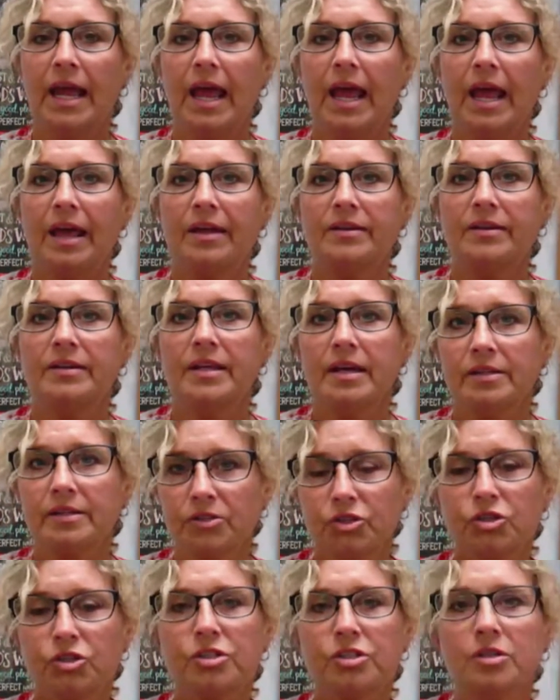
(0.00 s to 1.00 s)
And
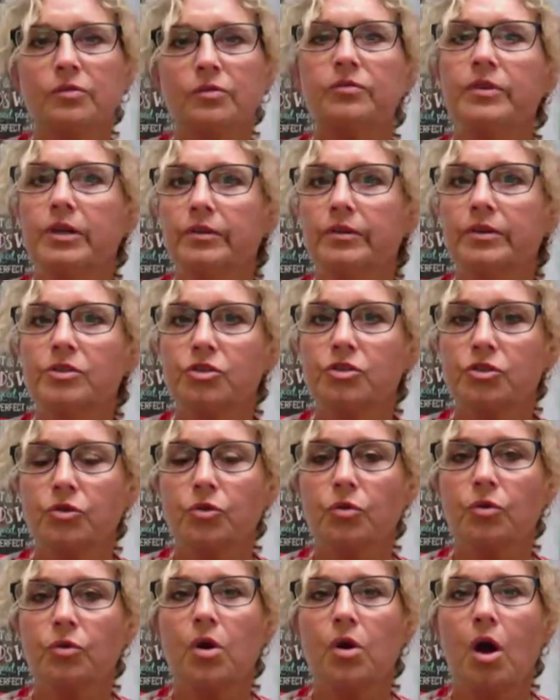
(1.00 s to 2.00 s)
that's just a very
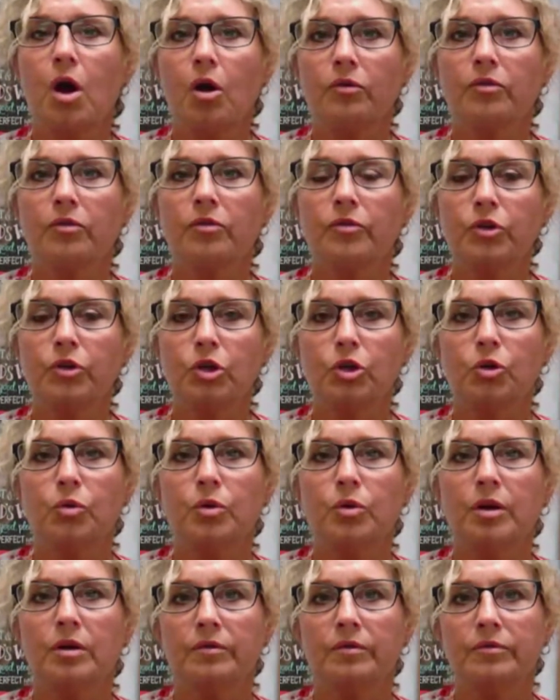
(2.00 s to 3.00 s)
general overview
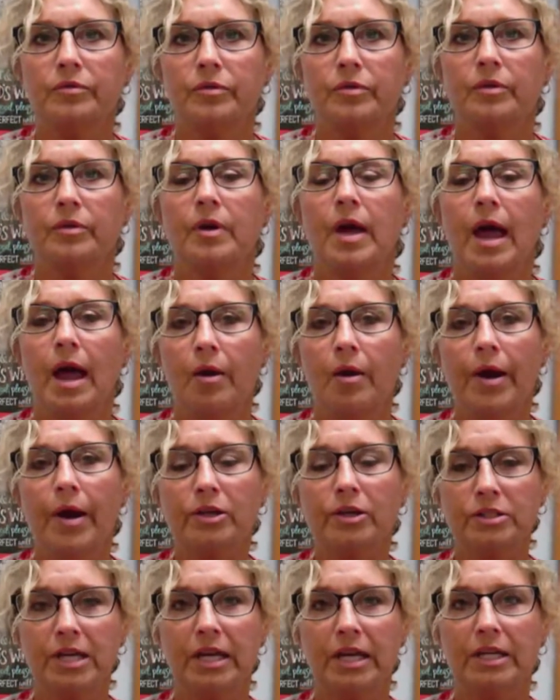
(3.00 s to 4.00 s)
of how our
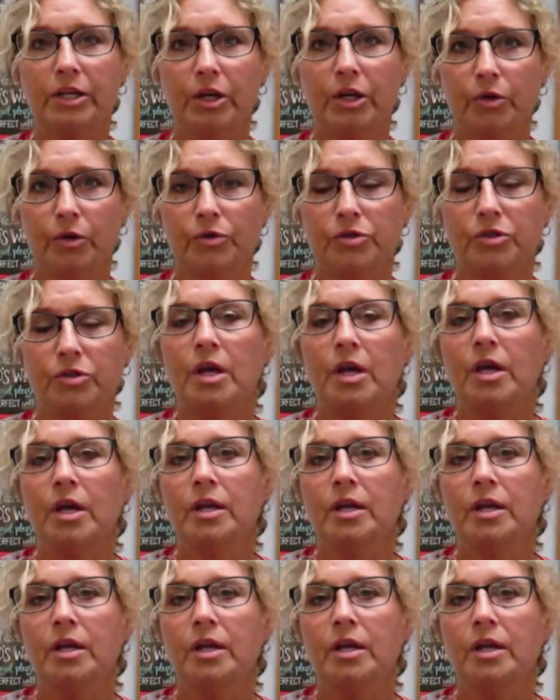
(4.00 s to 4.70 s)
day goes.